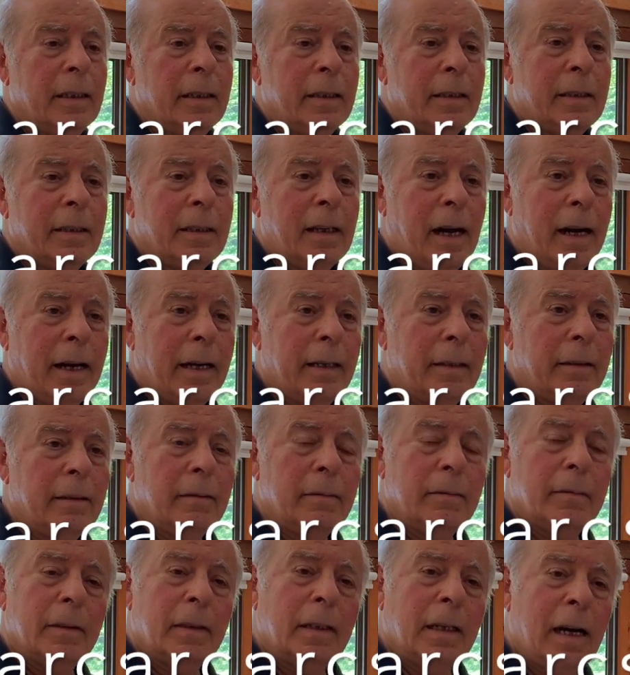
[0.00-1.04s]

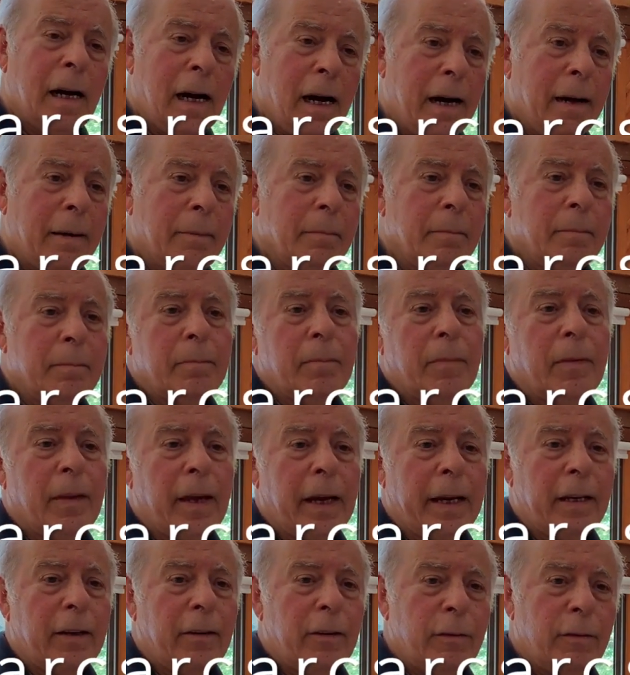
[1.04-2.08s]
MarkShanker.com.
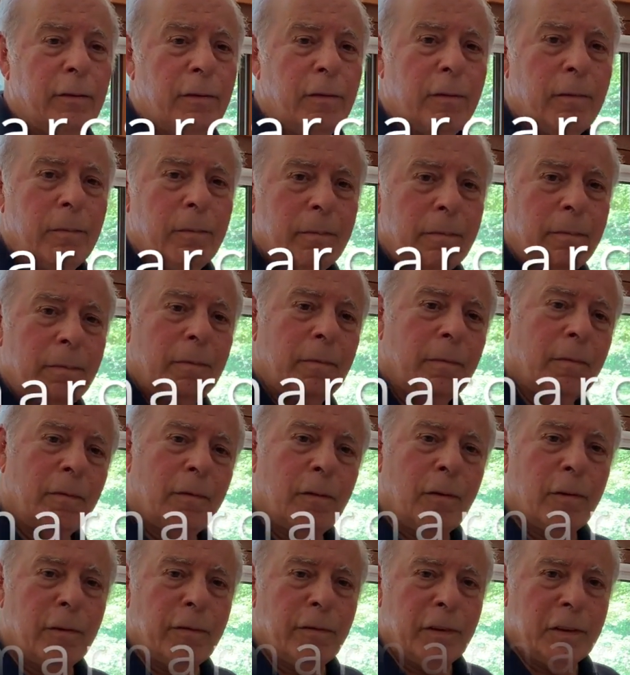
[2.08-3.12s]
Thank you
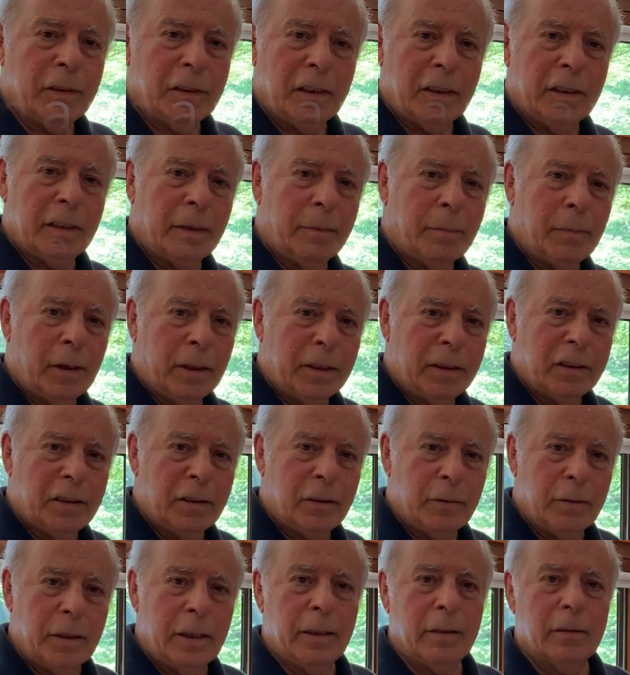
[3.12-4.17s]
for visiting my
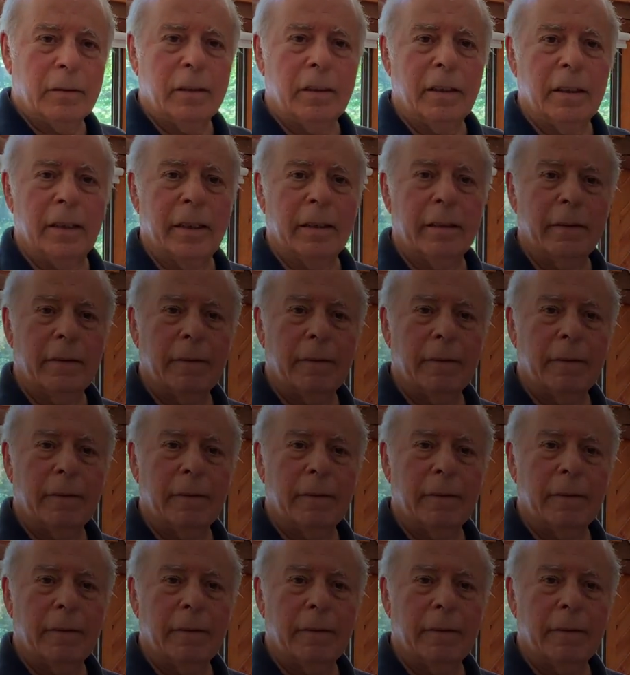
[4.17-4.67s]
studio today.